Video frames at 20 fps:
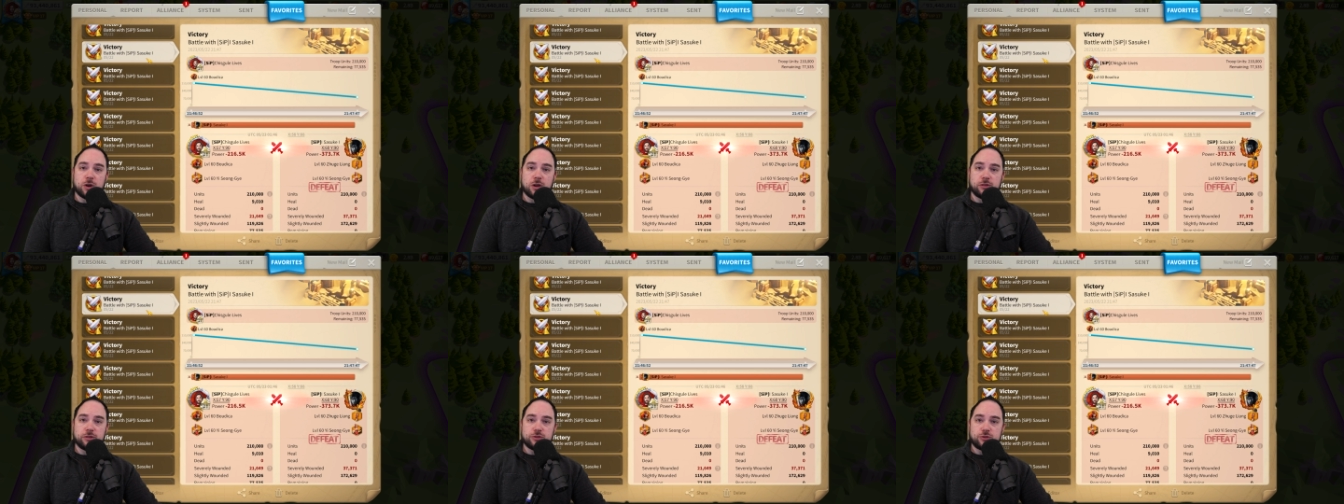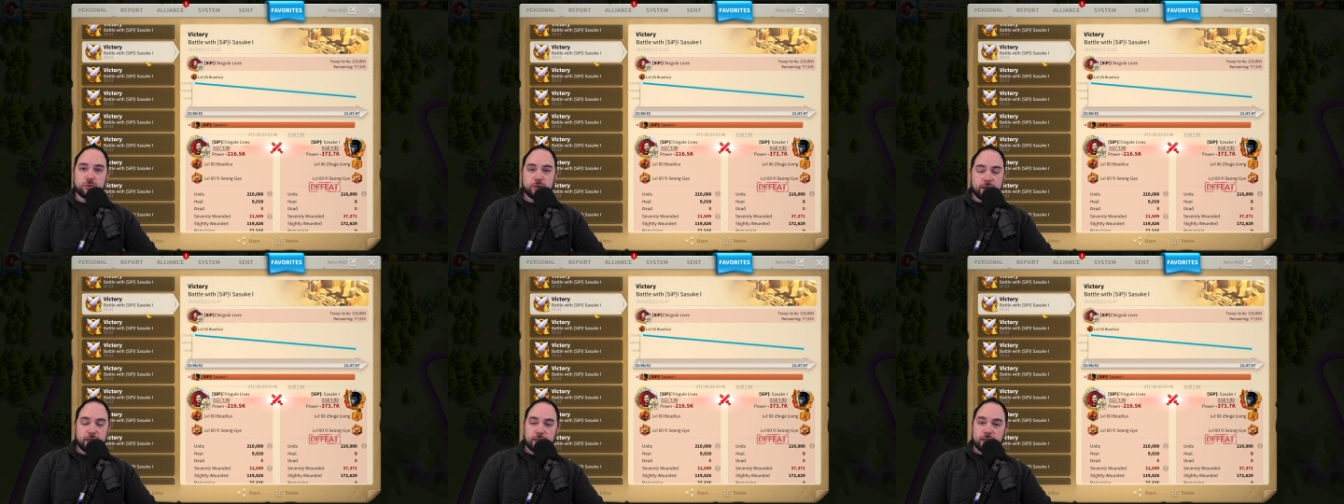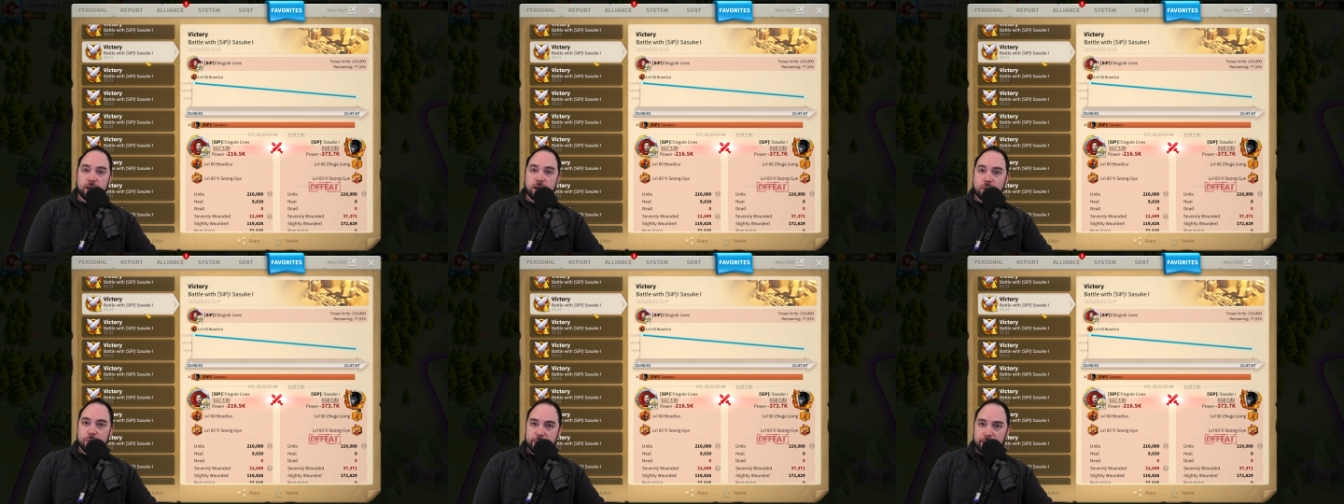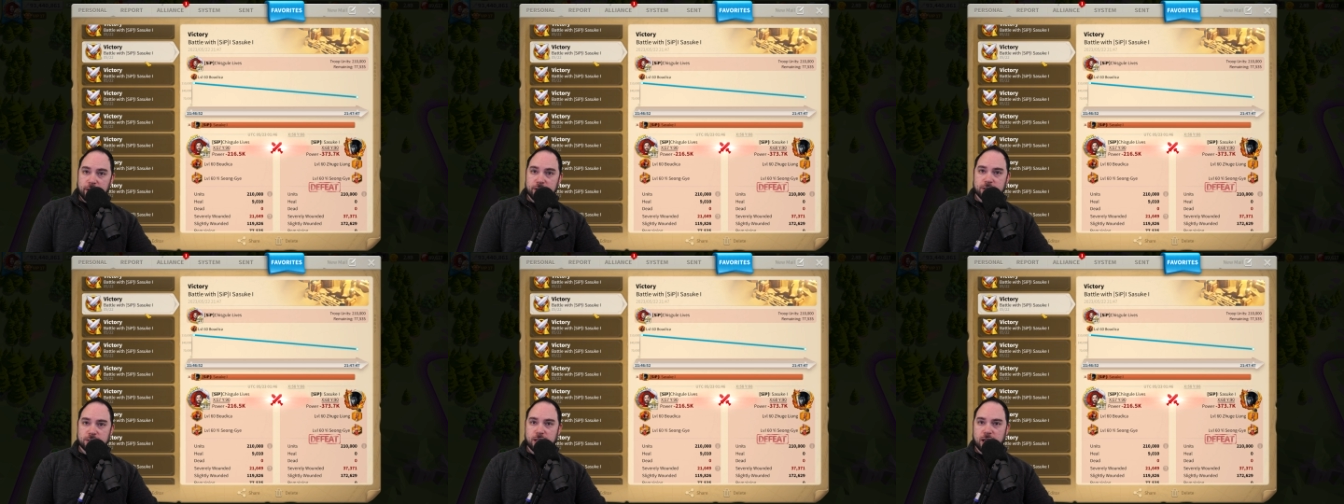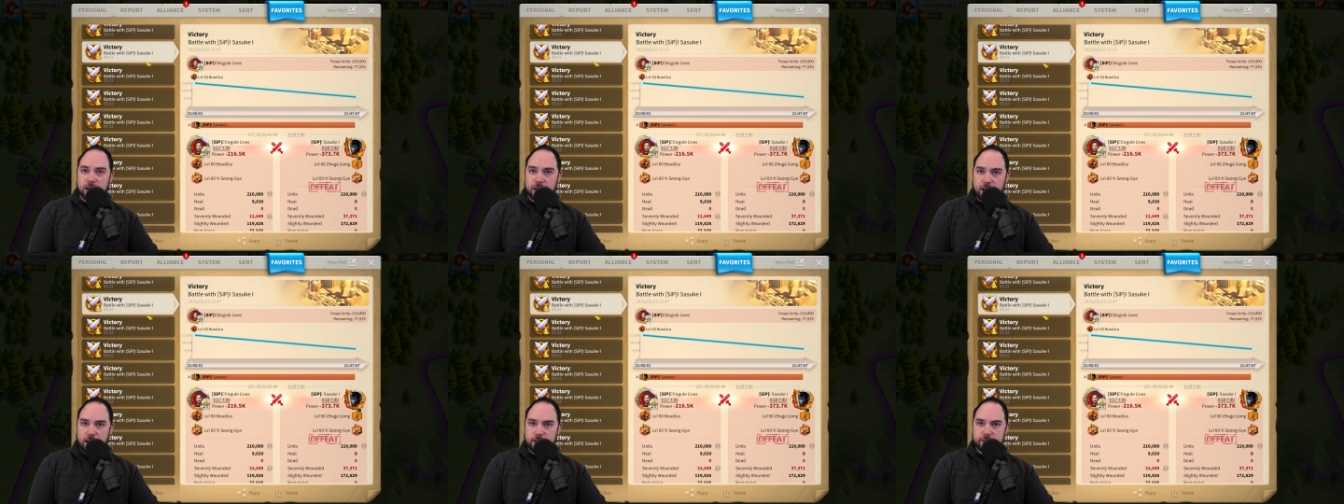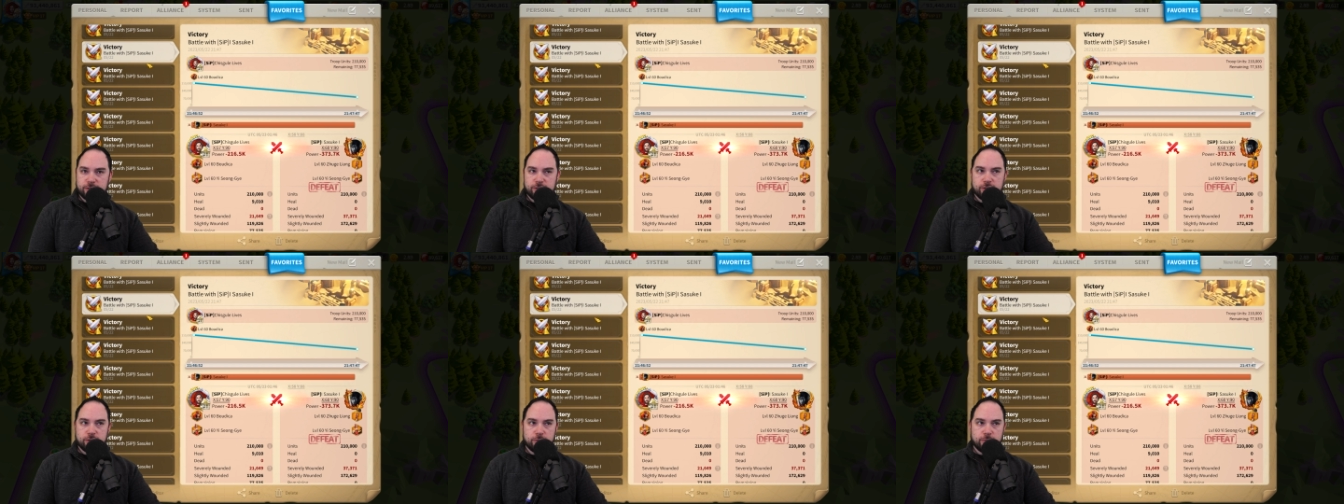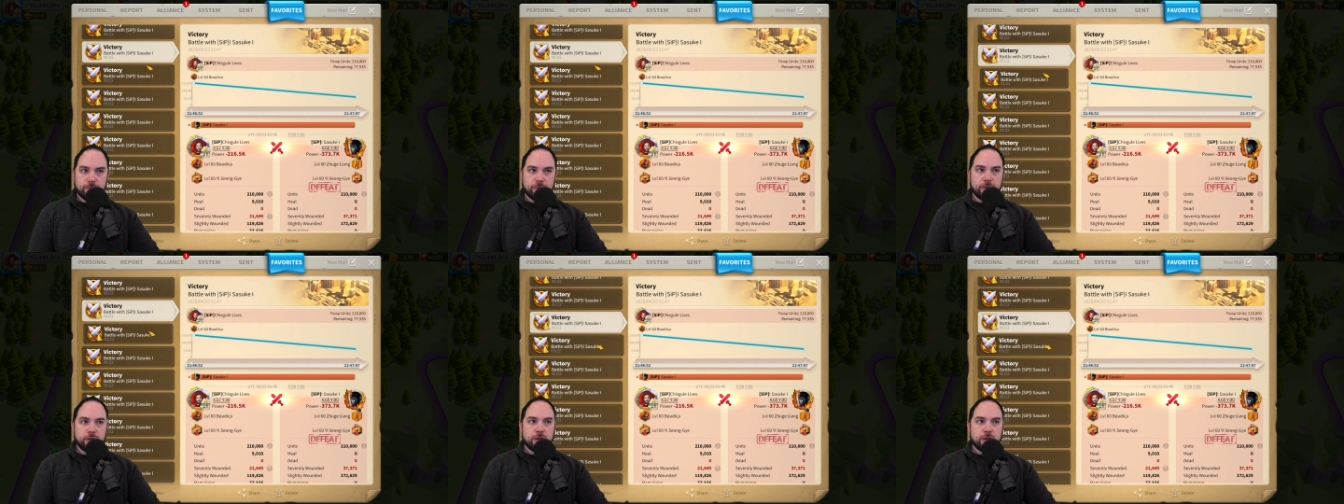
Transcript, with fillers: well as Zhuge Liang with Honda Tadakatsu,